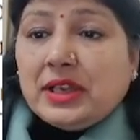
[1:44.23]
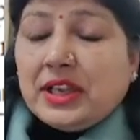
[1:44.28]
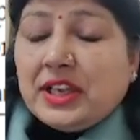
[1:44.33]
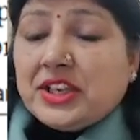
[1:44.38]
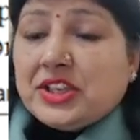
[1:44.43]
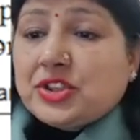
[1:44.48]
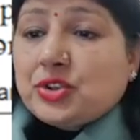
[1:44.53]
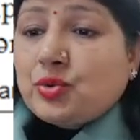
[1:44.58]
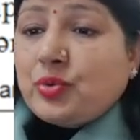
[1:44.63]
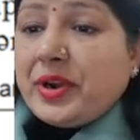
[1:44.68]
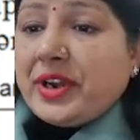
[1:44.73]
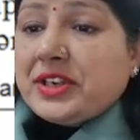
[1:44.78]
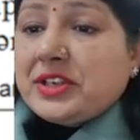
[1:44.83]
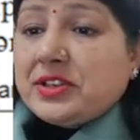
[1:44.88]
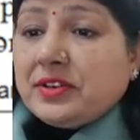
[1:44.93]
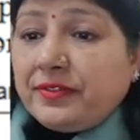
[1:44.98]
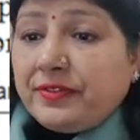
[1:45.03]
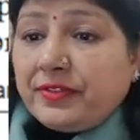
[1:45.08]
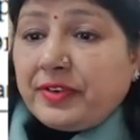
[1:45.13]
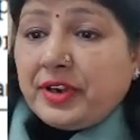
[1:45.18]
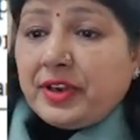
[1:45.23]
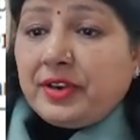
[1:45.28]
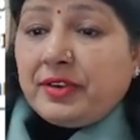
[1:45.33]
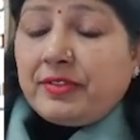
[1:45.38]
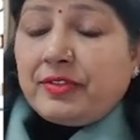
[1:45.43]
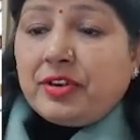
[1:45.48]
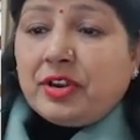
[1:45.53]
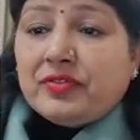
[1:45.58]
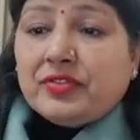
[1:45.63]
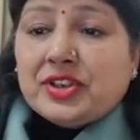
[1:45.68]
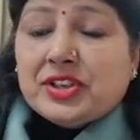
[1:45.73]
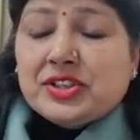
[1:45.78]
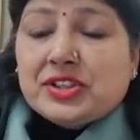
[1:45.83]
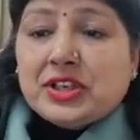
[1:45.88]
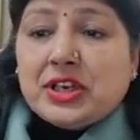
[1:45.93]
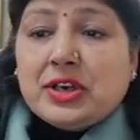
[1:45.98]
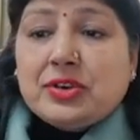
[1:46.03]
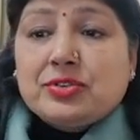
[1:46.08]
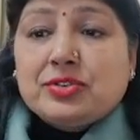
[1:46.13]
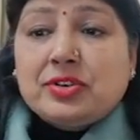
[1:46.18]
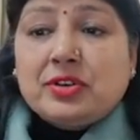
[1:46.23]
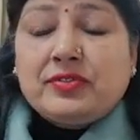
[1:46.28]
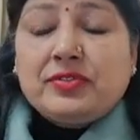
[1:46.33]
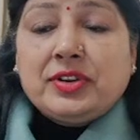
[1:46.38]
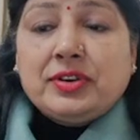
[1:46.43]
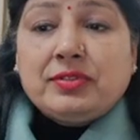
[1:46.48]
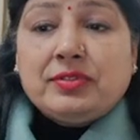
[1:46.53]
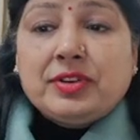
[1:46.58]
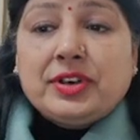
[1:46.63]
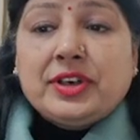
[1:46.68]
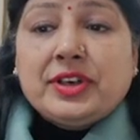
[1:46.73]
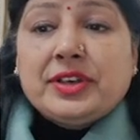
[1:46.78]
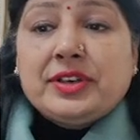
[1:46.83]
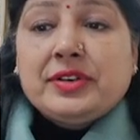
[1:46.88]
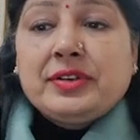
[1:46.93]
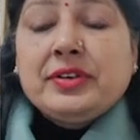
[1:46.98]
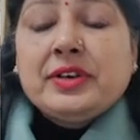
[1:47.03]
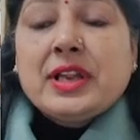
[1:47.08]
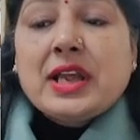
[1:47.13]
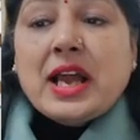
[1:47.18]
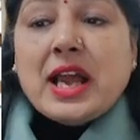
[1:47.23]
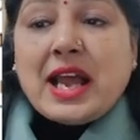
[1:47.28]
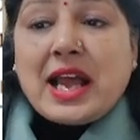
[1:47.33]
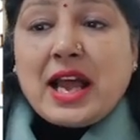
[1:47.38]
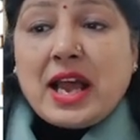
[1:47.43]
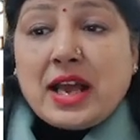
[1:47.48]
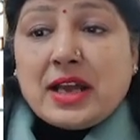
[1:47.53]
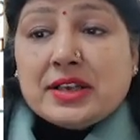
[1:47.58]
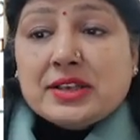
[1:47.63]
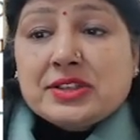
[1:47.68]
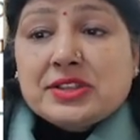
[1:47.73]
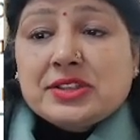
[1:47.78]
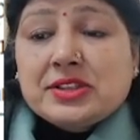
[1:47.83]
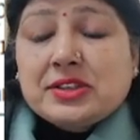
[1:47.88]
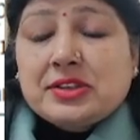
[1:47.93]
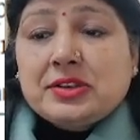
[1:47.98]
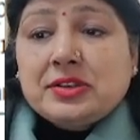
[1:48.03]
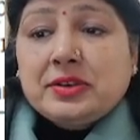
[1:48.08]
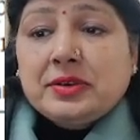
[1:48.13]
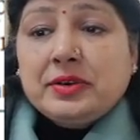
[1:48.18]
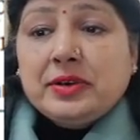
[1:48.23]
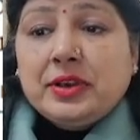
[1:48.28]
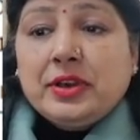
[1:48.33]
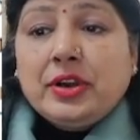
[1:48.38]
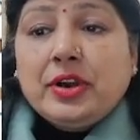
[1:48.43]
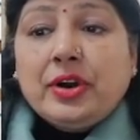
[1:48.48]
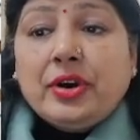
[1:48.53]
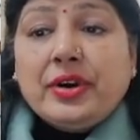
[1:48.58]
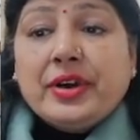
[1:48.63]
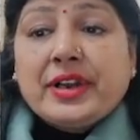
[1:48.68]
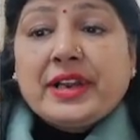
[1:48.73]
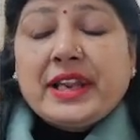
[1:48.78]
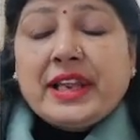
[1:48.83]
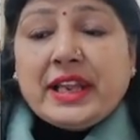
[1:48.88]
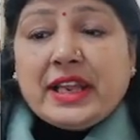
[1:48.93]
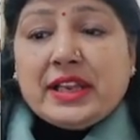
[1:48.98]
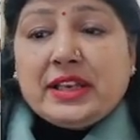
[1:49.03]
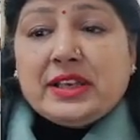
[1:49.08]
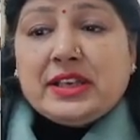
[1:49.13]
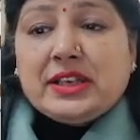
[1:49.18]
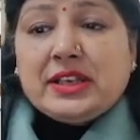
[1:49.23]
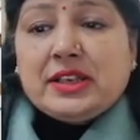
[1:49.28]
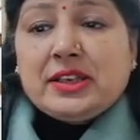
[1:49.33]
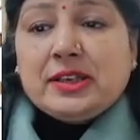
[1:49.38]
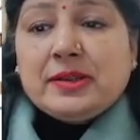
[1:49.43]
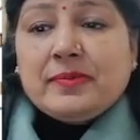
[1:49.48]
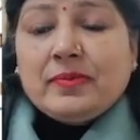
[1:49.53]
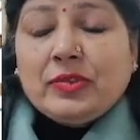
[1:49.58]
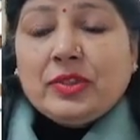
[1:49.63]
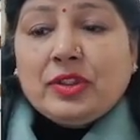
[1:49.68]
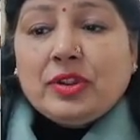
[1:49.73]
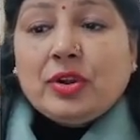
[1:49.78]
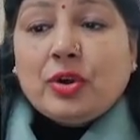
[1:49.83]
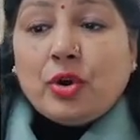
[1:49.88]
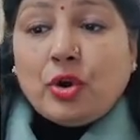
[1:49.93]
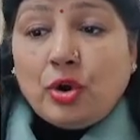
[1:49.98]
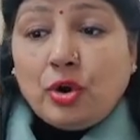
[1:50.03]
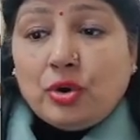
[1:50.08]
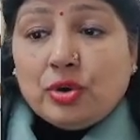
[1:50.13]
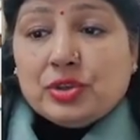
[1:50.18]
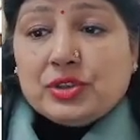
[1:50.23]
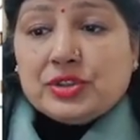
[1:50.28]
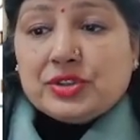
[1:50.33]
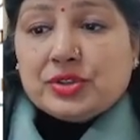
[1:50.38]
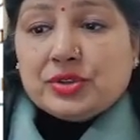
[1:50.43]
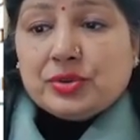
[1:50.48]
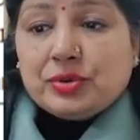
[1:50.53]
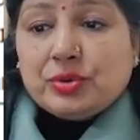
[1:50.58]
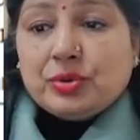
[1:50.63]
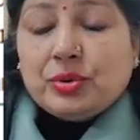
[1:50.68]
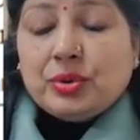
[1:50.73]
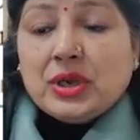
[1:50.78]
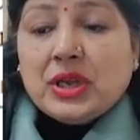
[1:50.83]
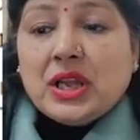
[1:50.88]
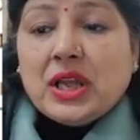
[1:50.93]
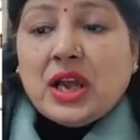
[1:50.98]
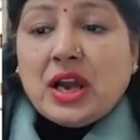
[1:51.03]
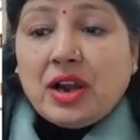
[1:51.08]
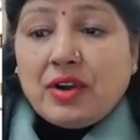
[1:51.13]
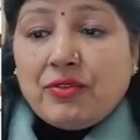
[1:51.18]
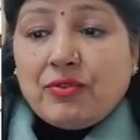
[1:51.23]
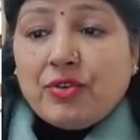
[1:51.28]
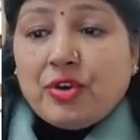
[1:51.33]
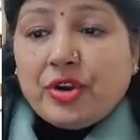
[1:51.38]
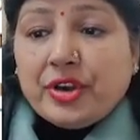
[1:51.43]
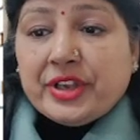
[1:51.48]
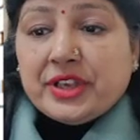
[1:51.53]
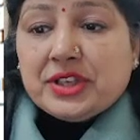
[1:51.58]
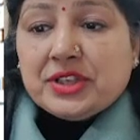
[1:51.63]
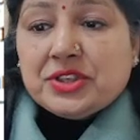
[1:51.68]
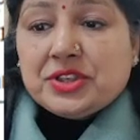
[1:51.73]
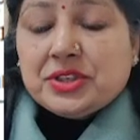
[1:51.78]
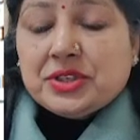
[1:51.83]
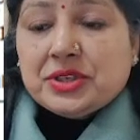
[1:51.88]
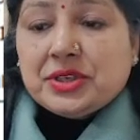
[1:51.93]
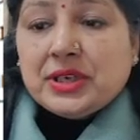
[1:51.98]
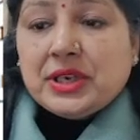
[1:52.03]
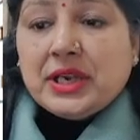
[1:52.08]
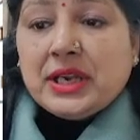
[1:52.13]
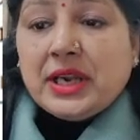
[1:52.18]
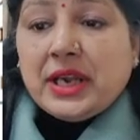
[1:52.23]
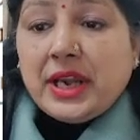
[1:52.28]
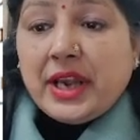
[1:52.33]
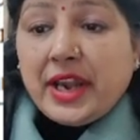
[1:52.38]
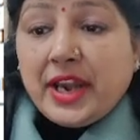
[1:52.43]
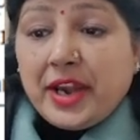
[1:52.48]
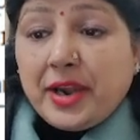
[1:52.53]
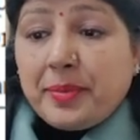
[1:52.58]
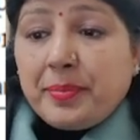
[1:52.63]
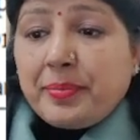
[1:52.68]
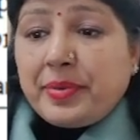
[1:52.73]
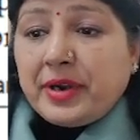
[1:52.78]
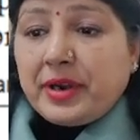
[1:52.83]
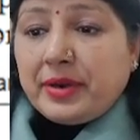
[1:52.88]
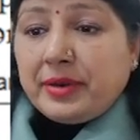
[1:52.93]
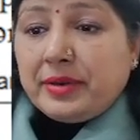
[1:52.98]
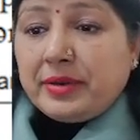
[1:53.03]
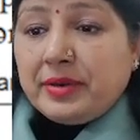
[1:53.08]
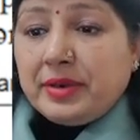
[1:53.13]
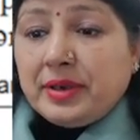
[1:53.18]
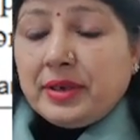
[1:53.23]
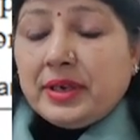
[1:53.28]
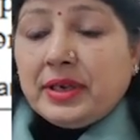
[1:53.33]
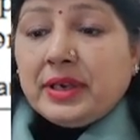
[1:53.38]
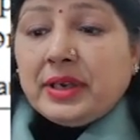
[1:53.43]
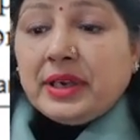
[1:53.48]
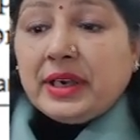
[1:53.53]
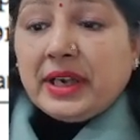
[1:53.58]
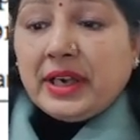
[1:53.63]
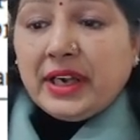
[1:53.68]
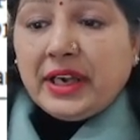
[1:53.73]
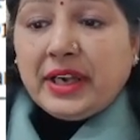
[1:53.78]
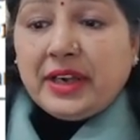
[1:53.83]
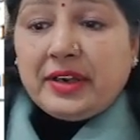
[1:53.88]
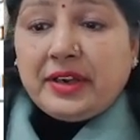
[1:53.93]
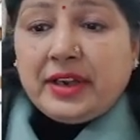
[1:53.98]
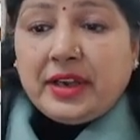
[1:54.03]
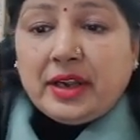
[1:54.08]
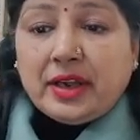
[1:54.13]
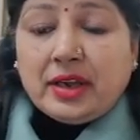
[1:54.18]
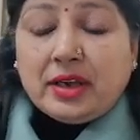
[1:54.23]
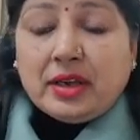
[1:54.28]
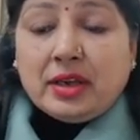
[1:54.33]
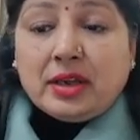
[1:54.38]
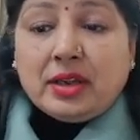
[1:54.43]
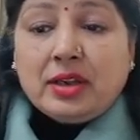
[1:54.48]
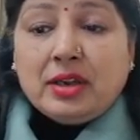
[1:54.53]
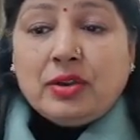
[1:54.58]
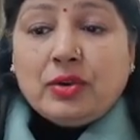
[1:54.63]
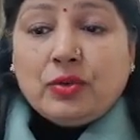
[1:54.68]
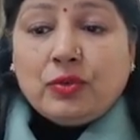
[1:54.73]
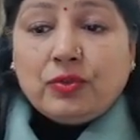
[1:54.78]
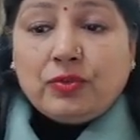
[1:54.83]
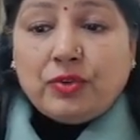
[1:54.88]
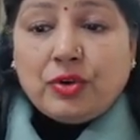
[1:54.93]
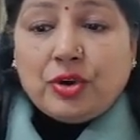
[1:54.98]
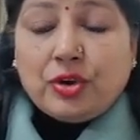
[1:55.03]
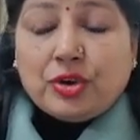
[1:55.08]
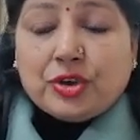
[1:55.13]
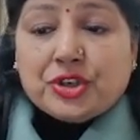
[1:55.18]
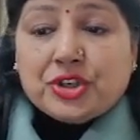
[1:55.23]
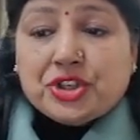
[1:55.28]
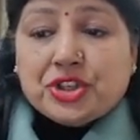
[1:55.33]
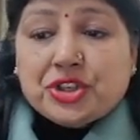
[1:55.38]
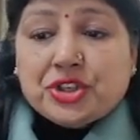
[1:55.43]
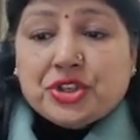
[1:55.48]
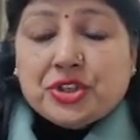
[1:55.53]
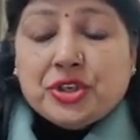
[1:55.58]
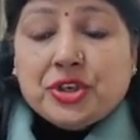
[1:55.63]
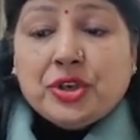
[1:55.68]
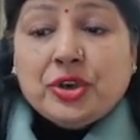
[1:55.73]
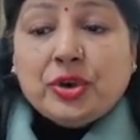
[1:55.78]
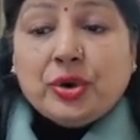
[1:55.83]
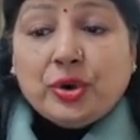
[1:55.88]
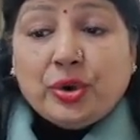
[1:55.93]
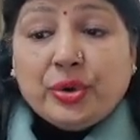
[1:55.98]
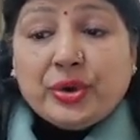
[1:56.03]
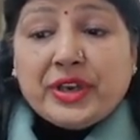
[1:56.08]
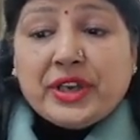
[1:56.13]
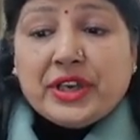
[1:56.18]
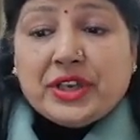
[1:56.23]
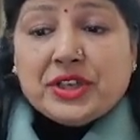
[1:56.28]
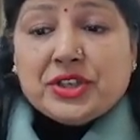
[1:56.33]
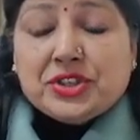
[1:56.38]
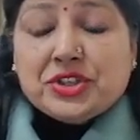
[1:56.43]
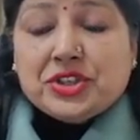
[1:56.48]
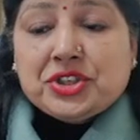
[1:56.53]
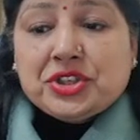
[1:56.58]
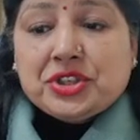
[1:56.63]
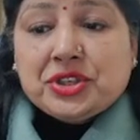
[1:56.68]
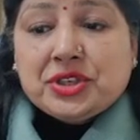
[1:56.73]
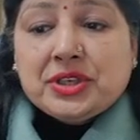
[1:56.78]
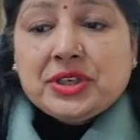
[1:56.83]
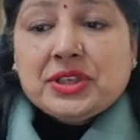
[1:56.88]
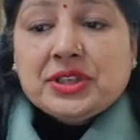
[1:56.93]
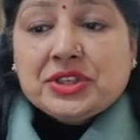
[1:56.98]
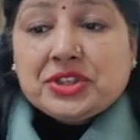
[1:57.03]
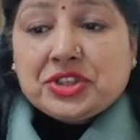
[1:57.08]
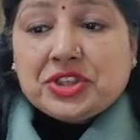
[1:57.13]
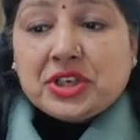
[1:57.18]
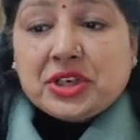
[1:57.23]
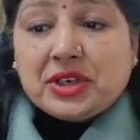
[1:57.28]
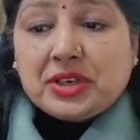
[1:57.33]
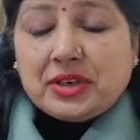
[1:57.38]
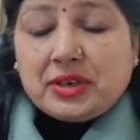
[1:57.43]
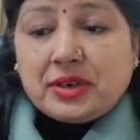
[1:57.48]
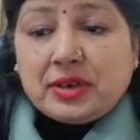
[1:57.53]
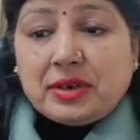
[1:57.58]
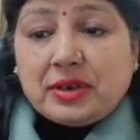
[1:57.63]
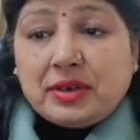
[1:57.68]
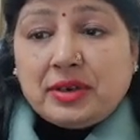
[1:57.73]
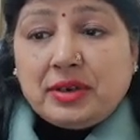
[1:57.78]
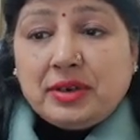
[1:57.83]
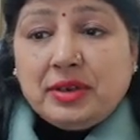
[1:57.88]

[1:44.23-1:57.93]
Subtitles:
is quite different from the sound of the word ask or any, also, avoid, apron, area, wash, orange, chakra.